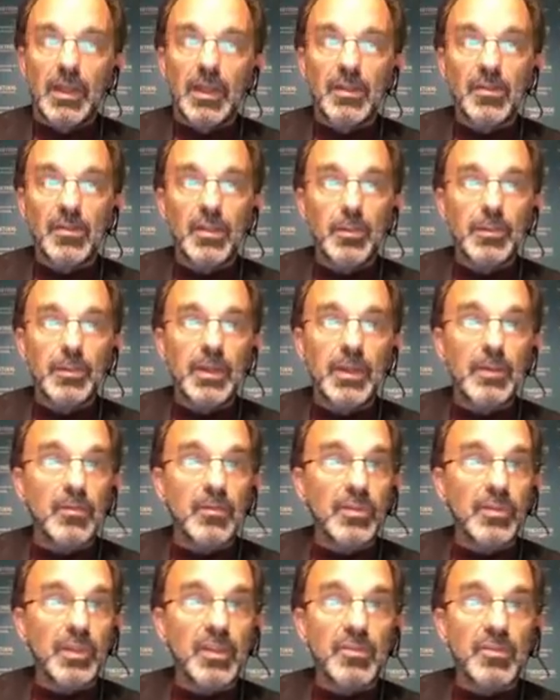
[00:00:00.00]
And sometimes
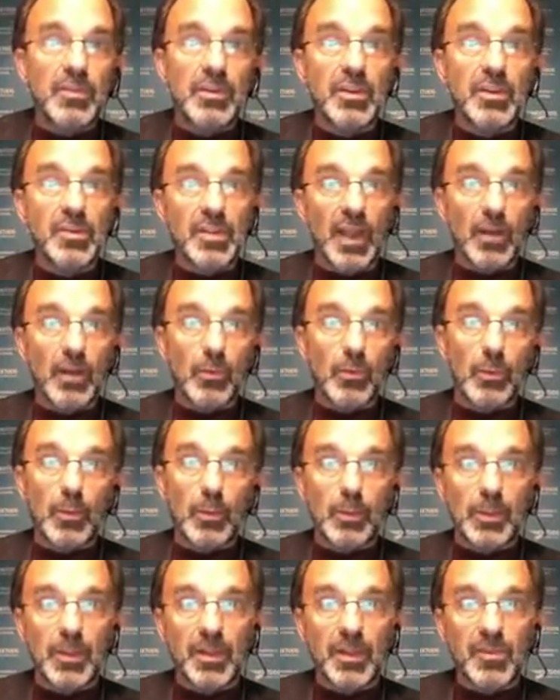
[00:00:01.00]
these
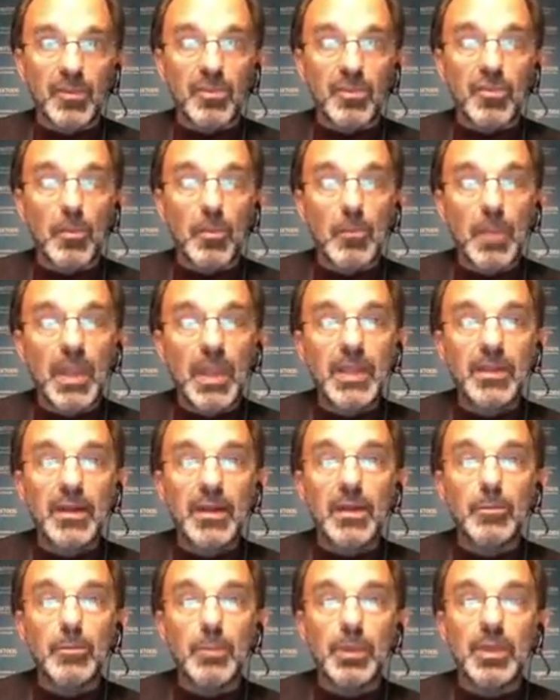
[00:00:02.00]
desirable places may
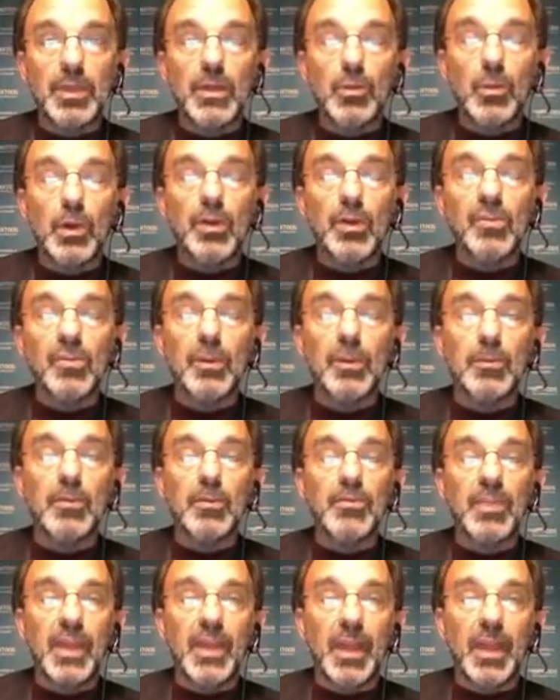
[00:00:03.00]
not be where some
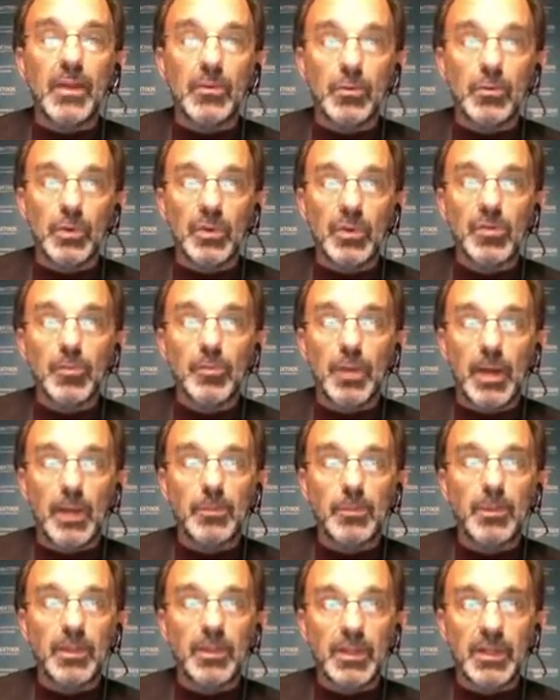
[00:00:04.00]
of the at-risk
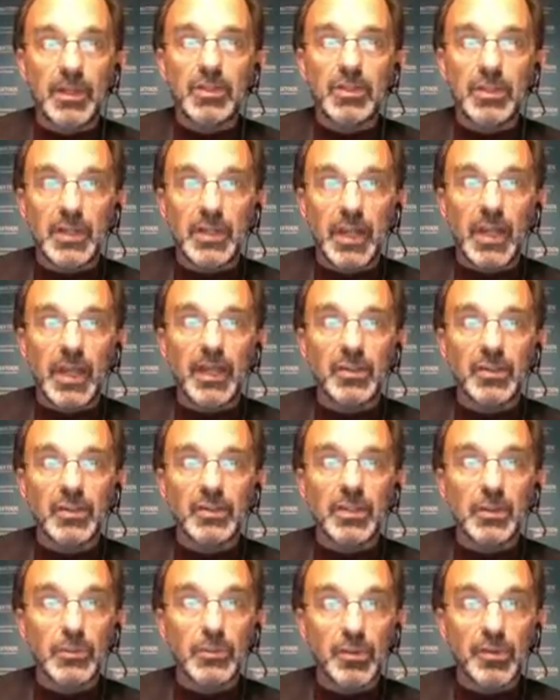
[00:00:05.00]
population
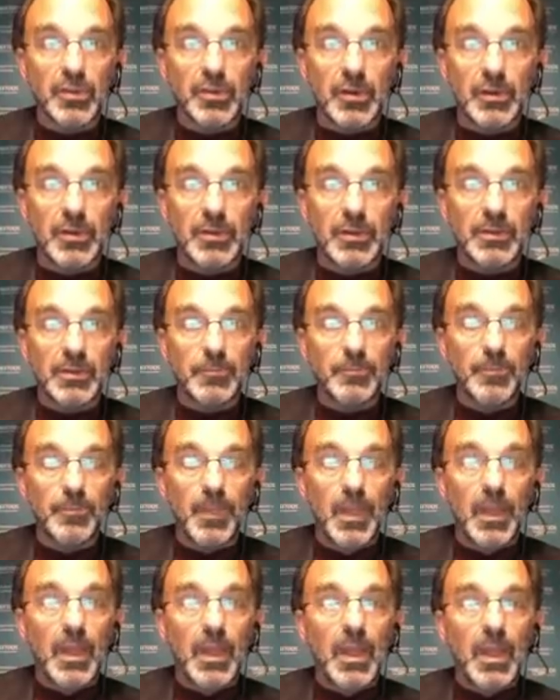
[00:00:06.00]
actually reside.
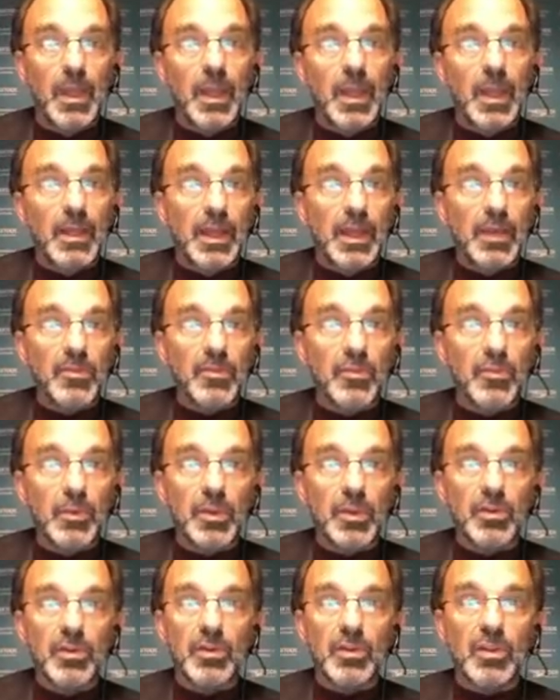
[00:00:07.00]
And as a
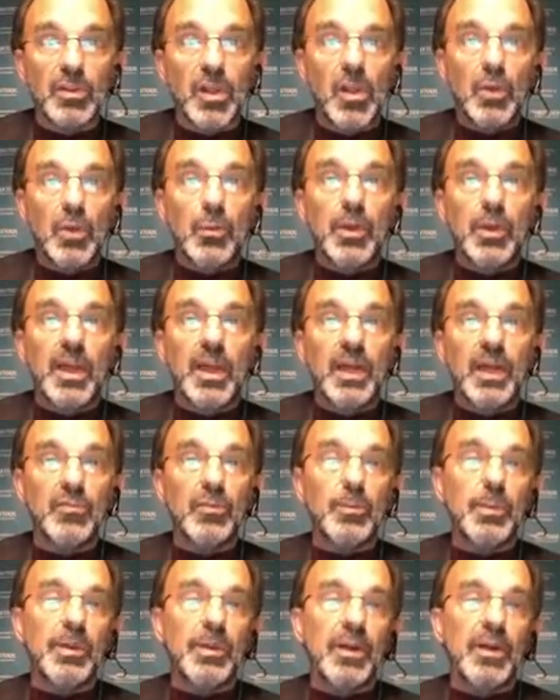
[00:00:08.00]
result, we have
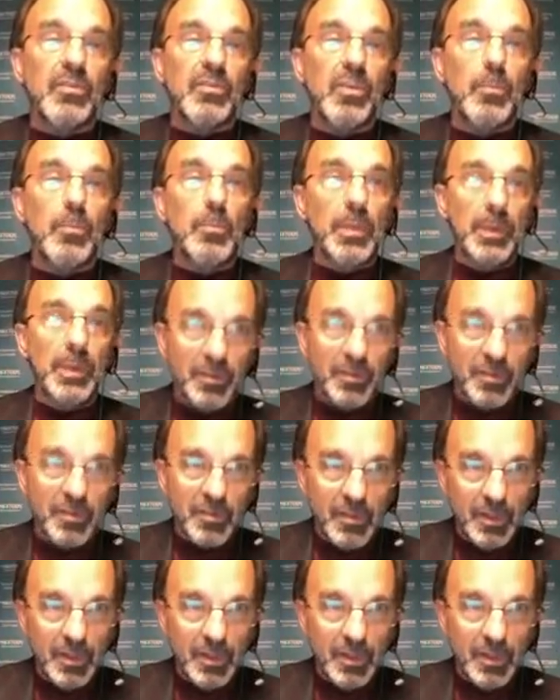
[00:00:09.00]
a bit of a miss.